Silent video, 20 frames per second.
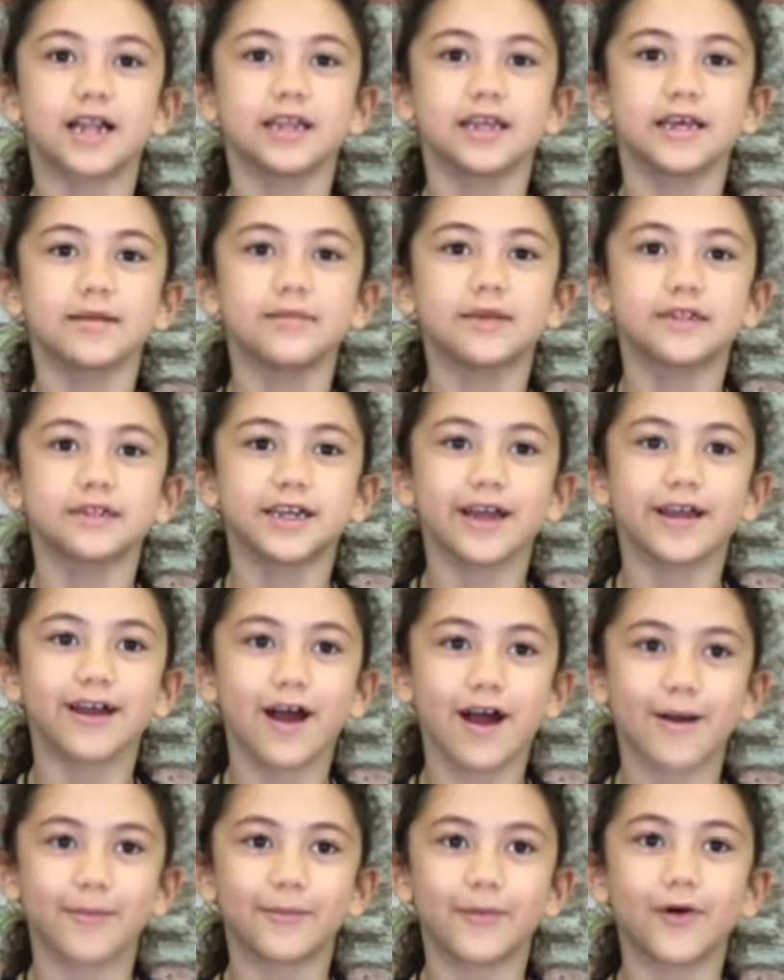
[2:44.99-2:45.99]
Lee Machine
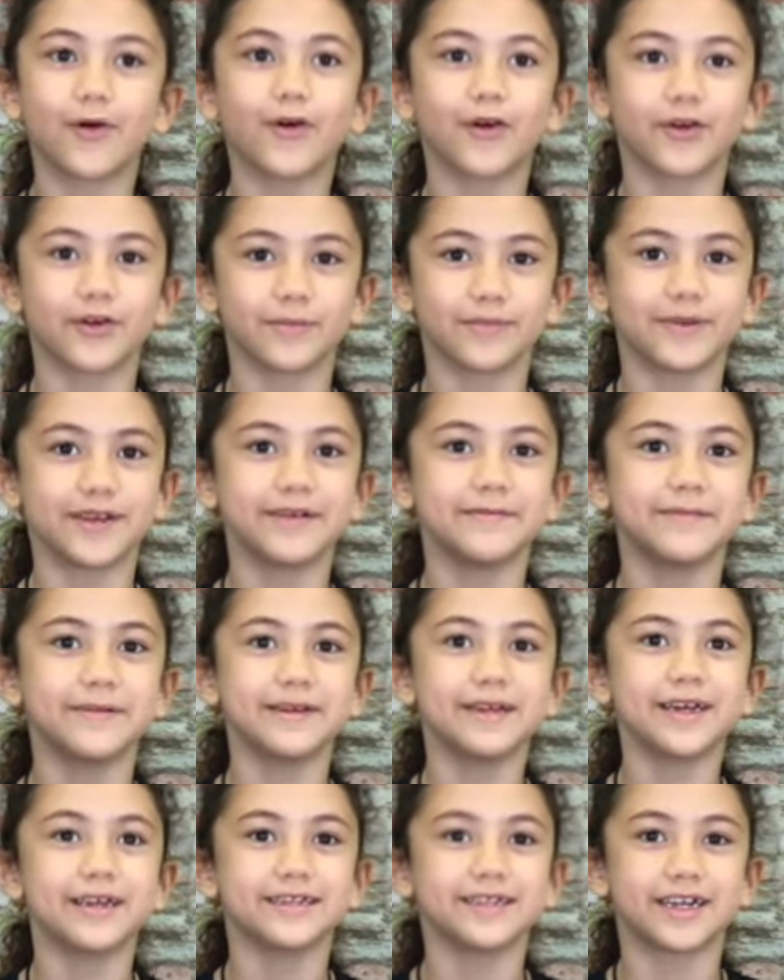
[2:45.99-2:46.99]
combo, or
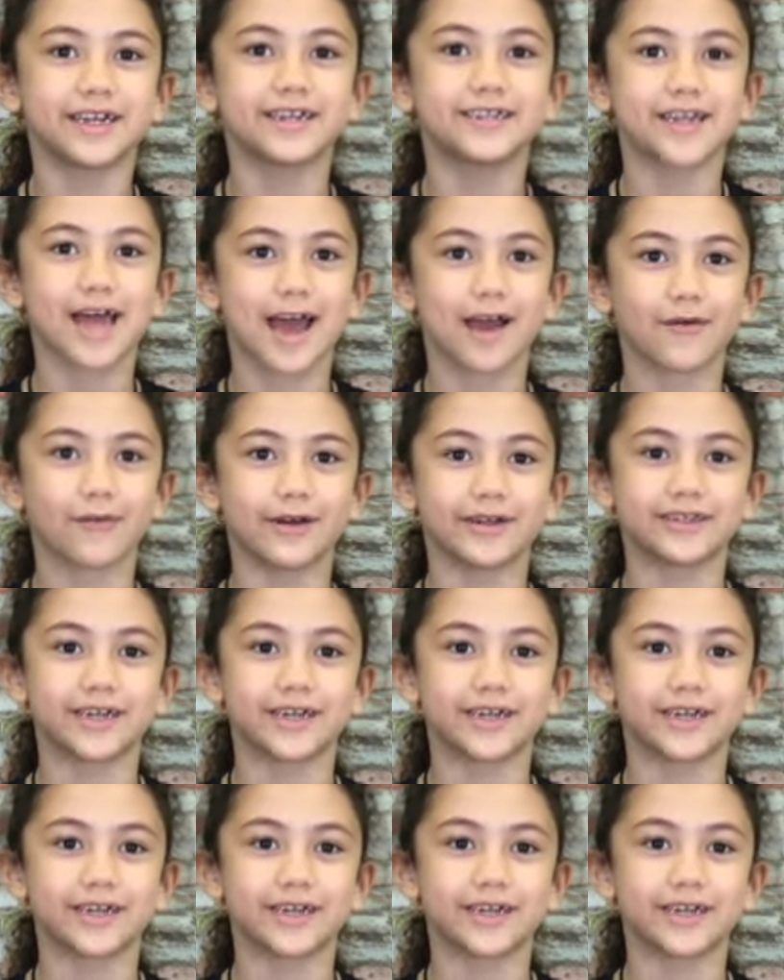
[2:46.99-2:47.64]
PB&J sandwich.